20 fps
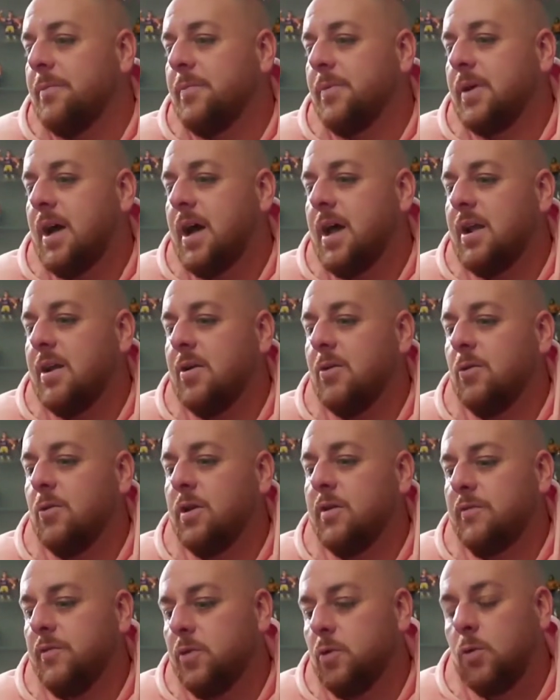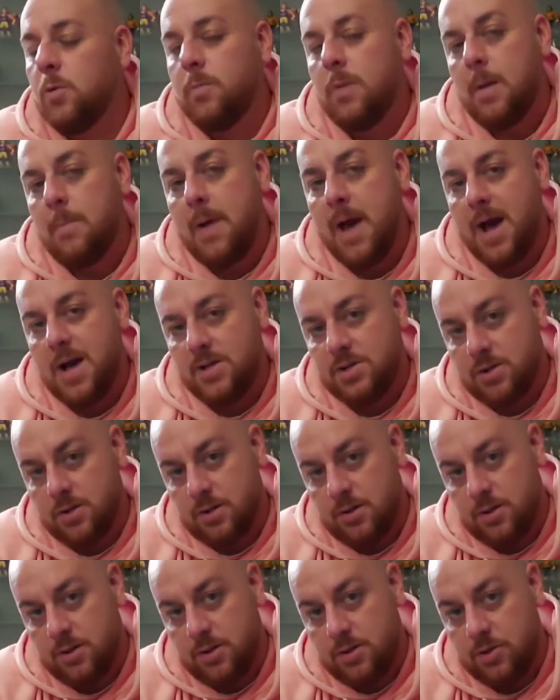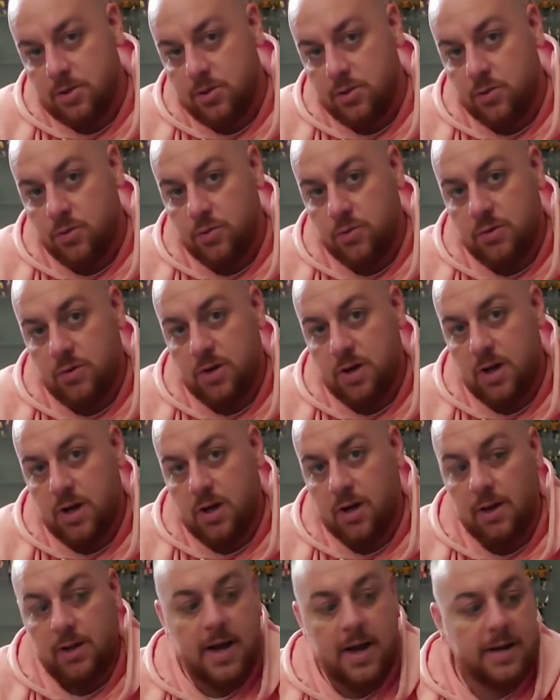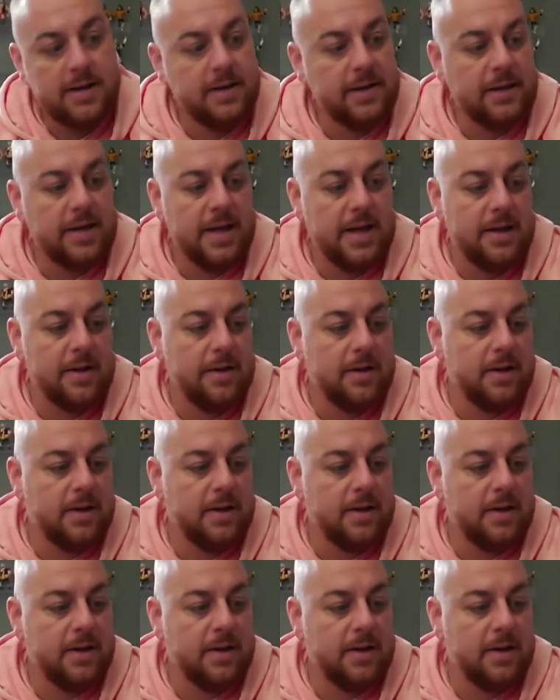kind of refueled my passion to collect again.